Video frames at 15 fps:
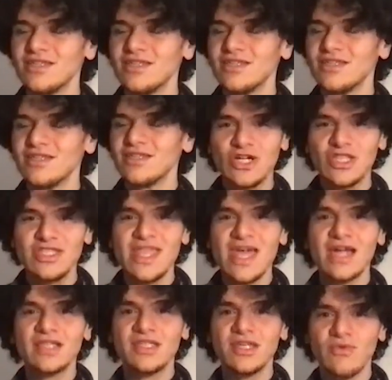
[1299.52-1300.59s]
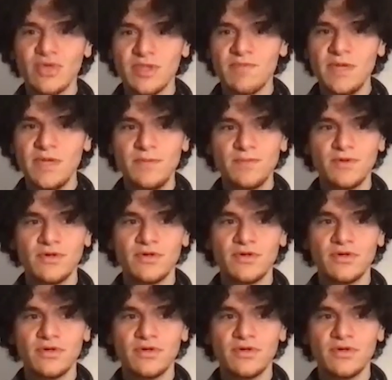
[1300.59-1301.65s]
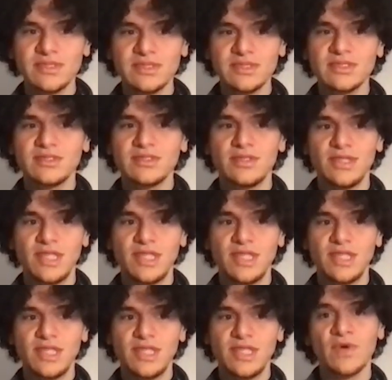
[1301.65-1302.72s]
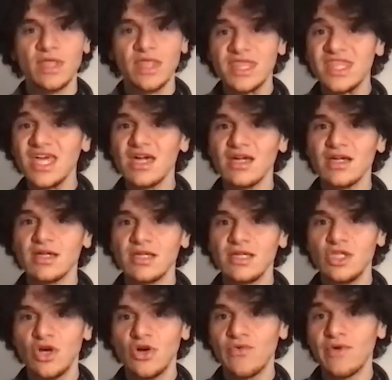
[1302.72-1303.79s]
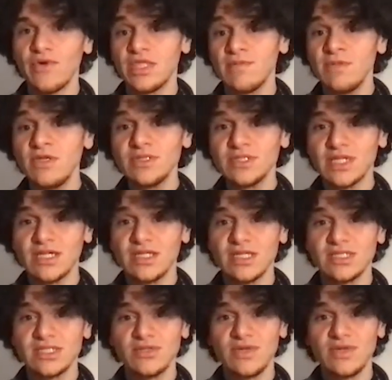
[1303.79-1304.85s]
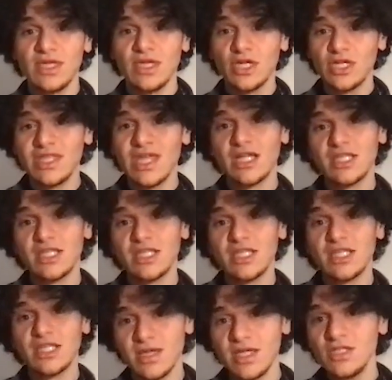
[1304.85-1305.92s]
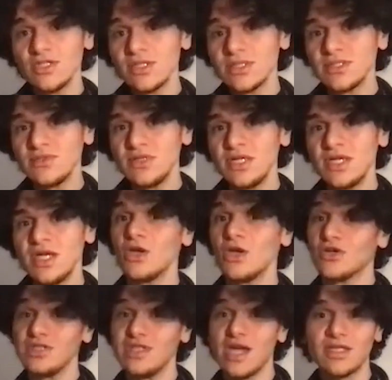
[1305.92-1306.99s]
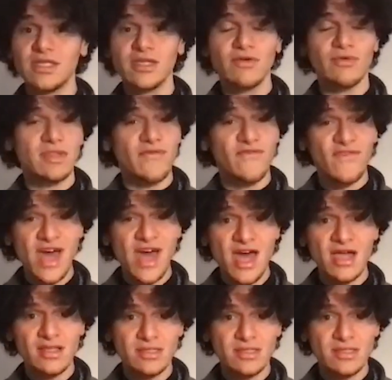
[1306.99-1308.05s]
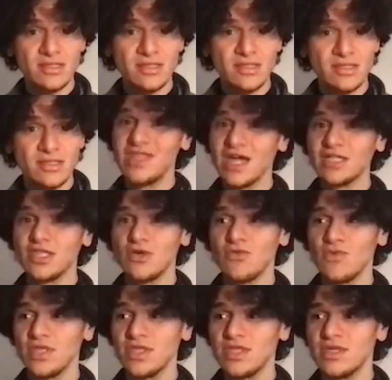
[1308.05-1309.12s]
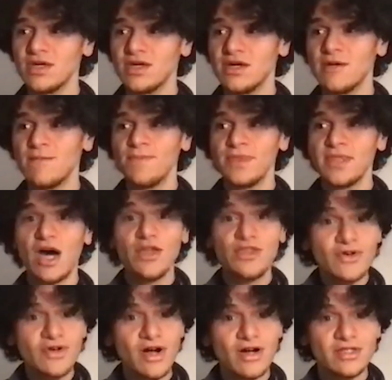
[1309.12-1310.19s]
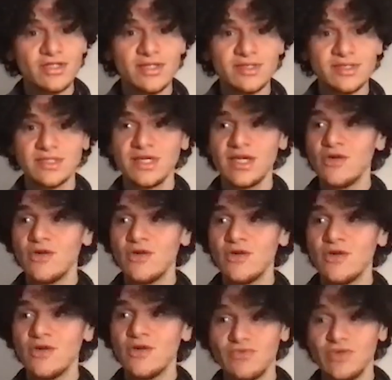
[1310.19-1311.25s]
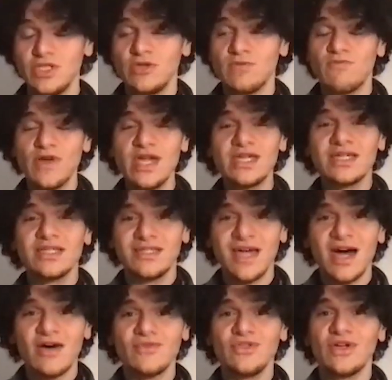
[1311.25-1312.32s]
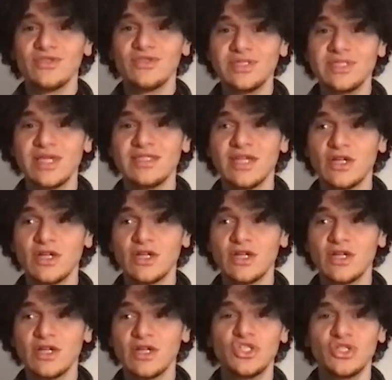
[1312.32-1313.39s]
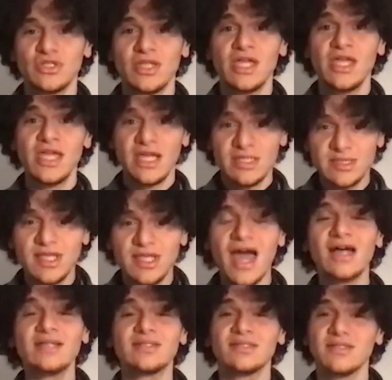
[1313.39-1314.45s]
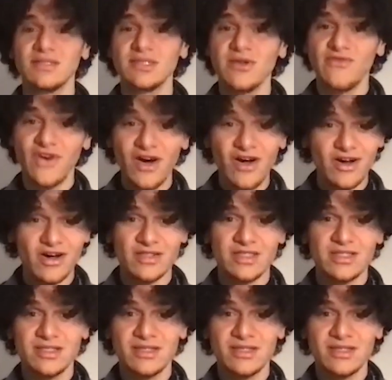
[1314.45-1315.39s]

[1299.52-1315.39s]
be connecting with people is the number one thing, in the music industry, connecting with the industry, connecting with the fans, connecting with the other artists. When you break it down, you understand that connection is the essence of art.